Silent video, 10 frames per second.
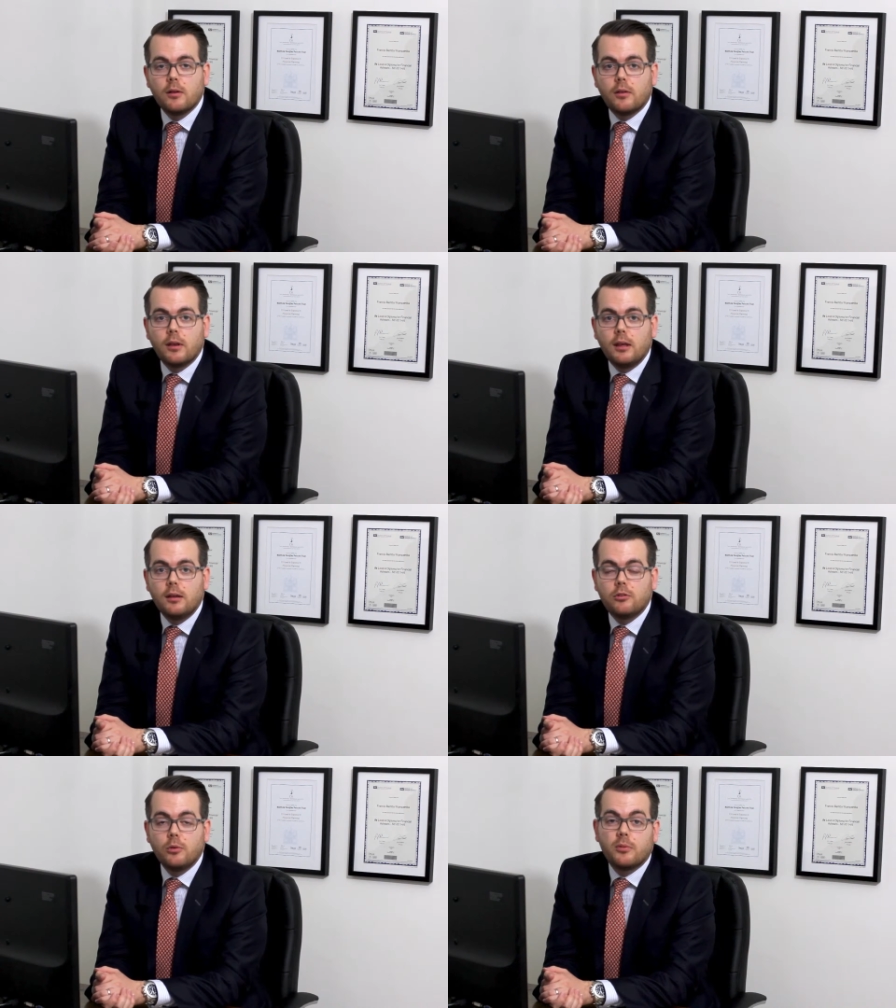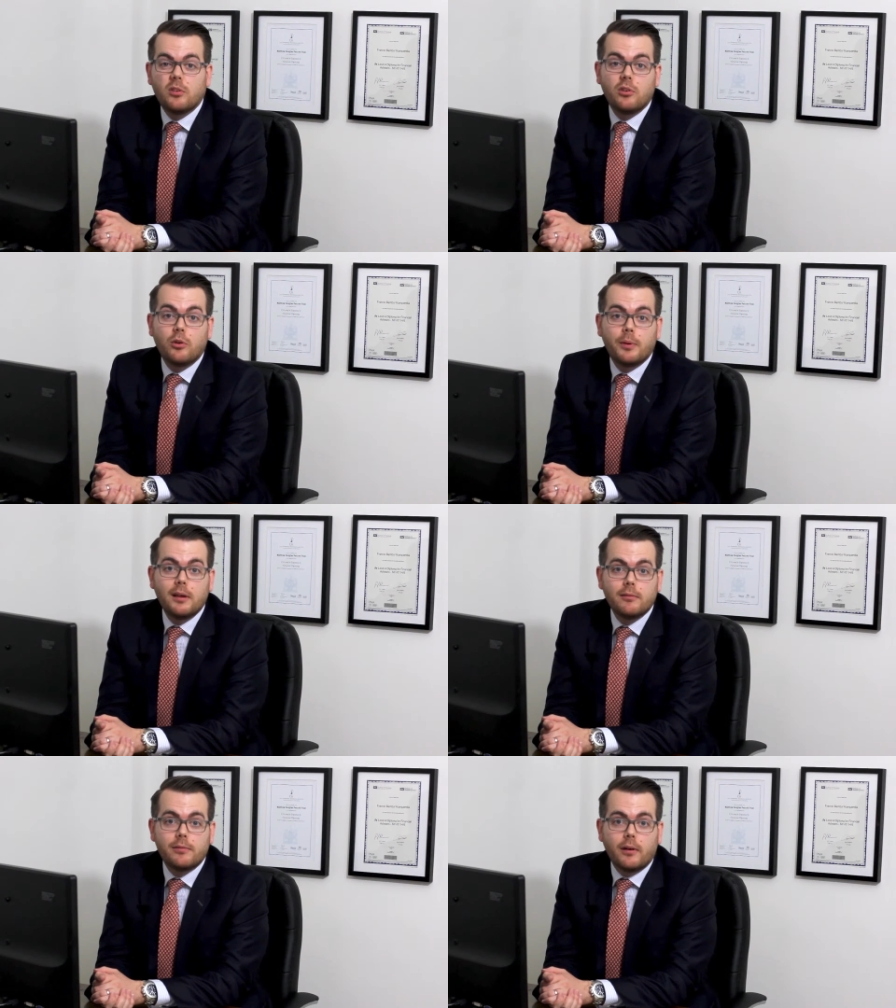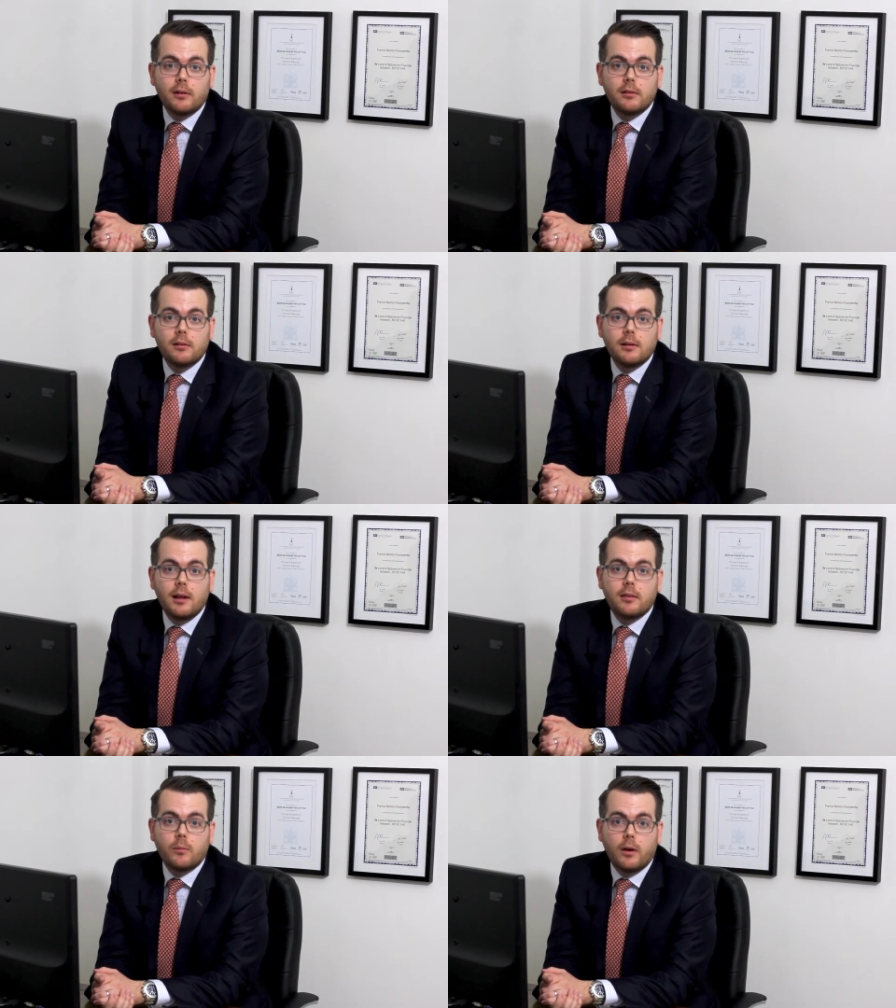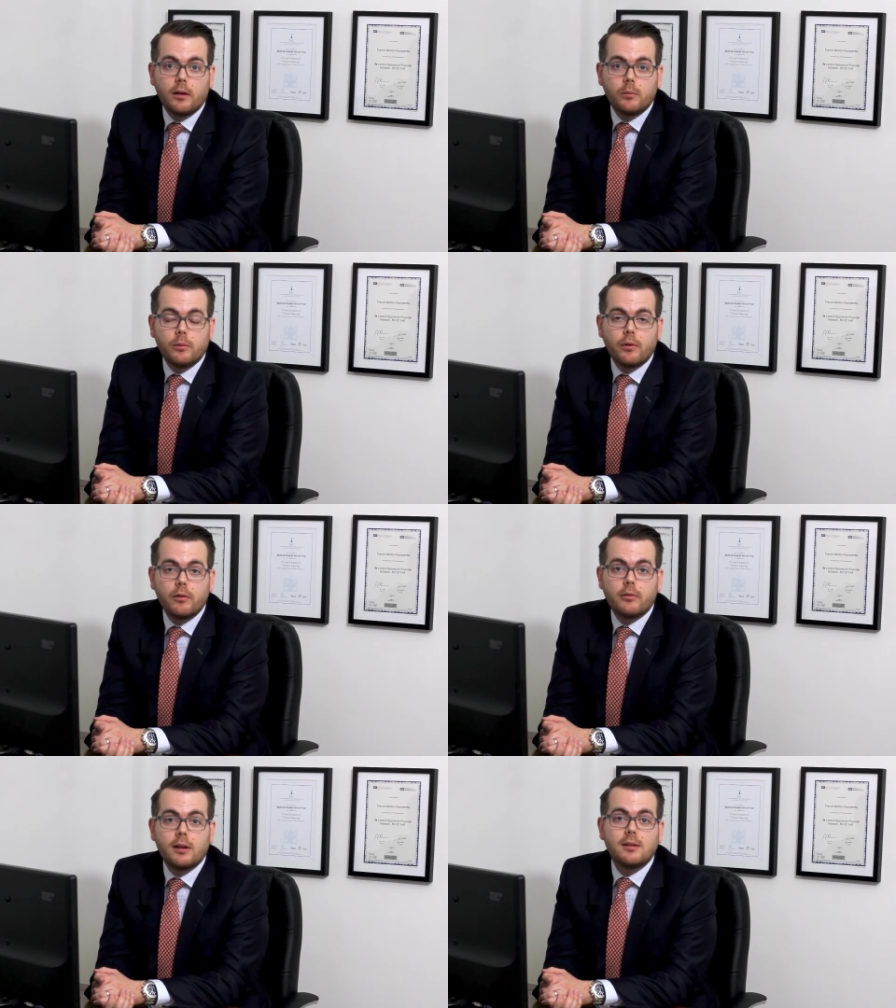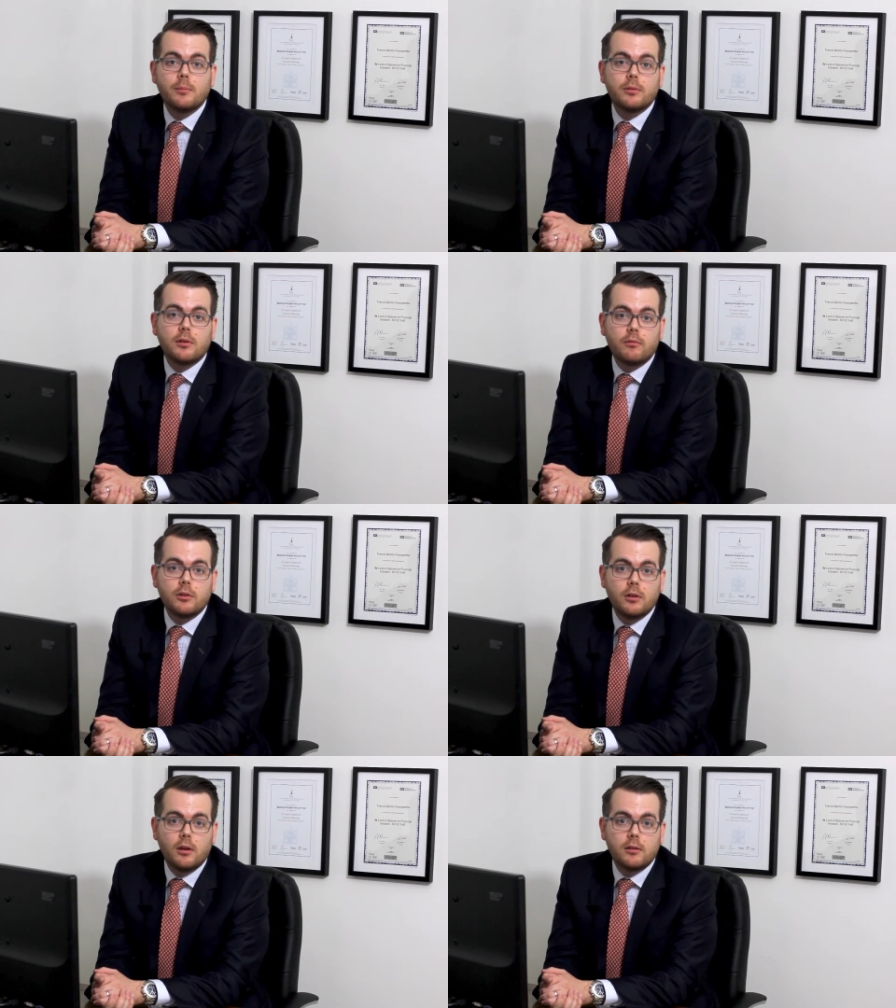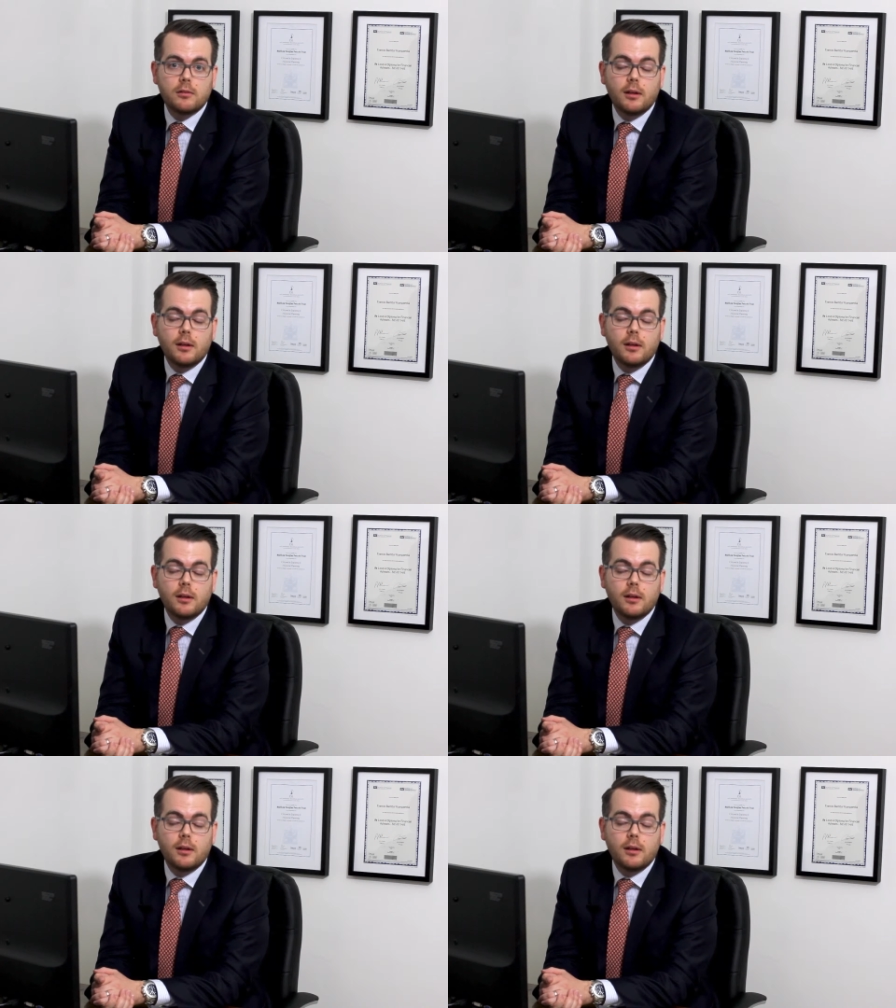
the Jupiter European Fund led the way with over 18% returns,